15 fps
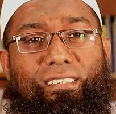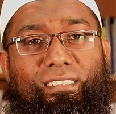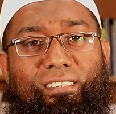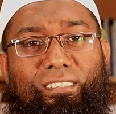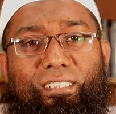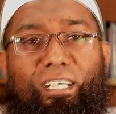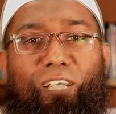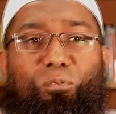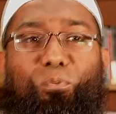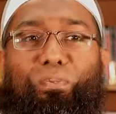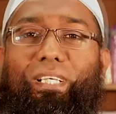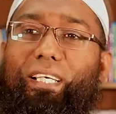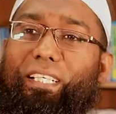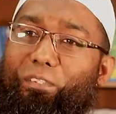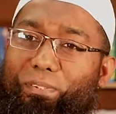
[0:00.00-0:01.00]
So now
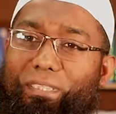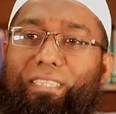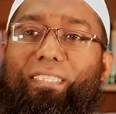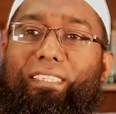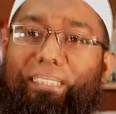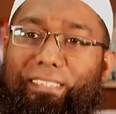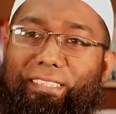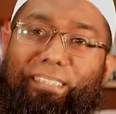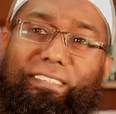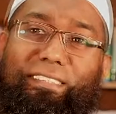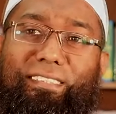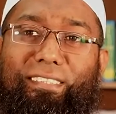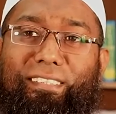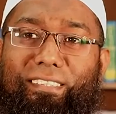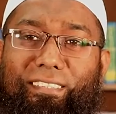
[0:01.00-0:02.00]
we are using this thing.
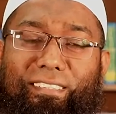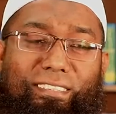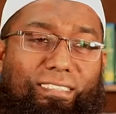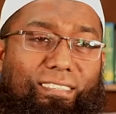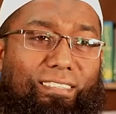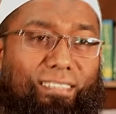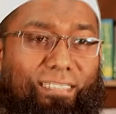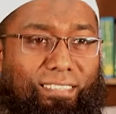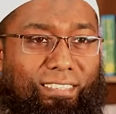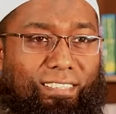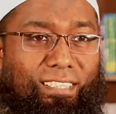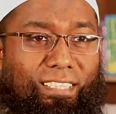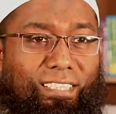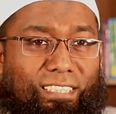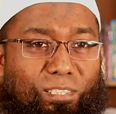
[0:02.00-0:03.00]

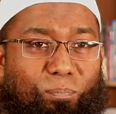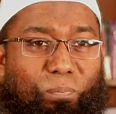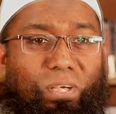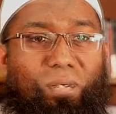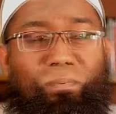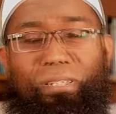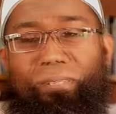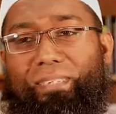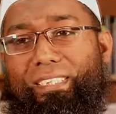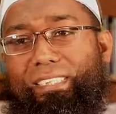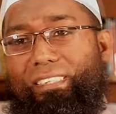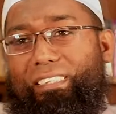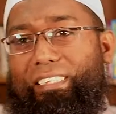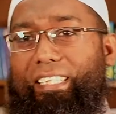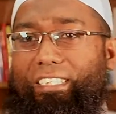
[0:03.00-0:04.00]
The problem
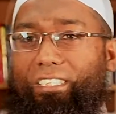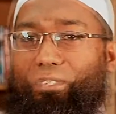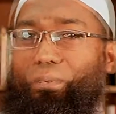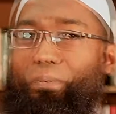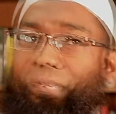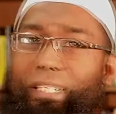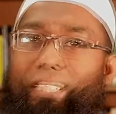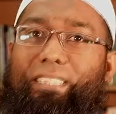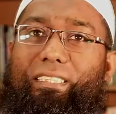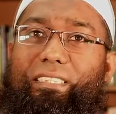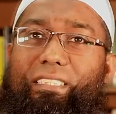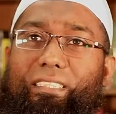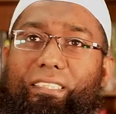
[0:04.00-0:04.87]
is, that's why